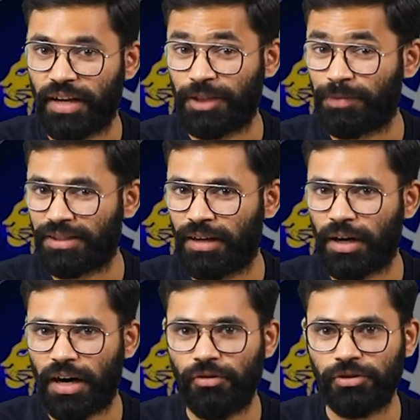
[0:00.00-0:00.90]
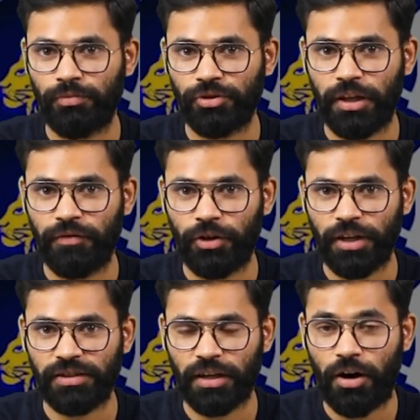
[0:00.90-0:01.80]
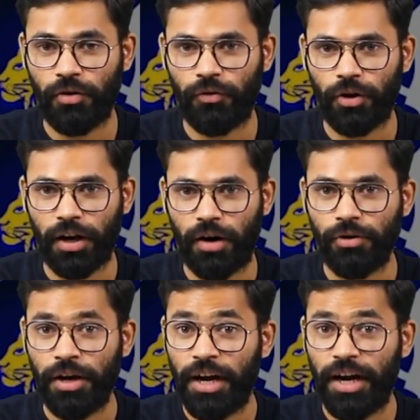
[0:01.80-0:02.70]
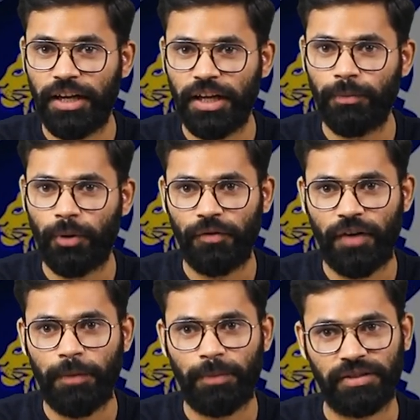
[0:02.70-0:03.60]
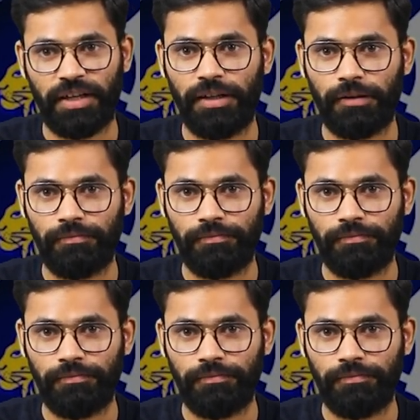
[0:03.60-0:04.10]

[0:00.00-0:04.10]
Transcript: As per some accounts, Muslim voters account for around 18.5%.